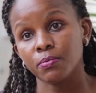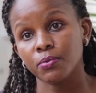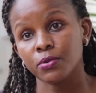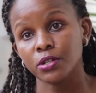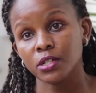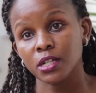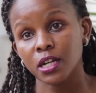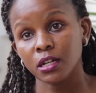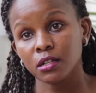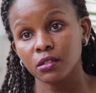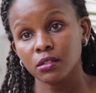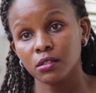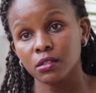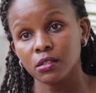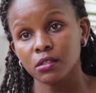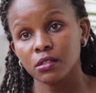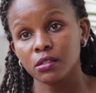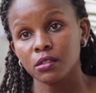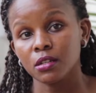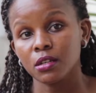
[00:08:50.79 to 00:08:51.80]

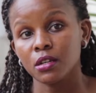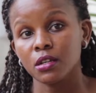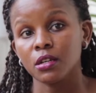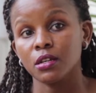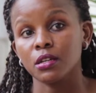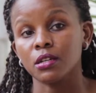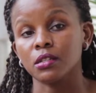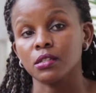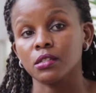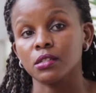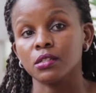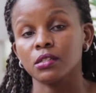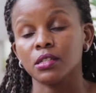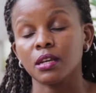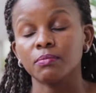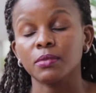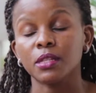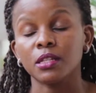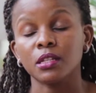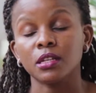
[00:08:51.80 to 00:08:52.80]
products is
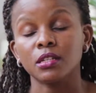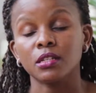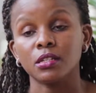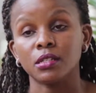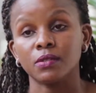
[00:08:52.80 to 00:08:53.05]
something that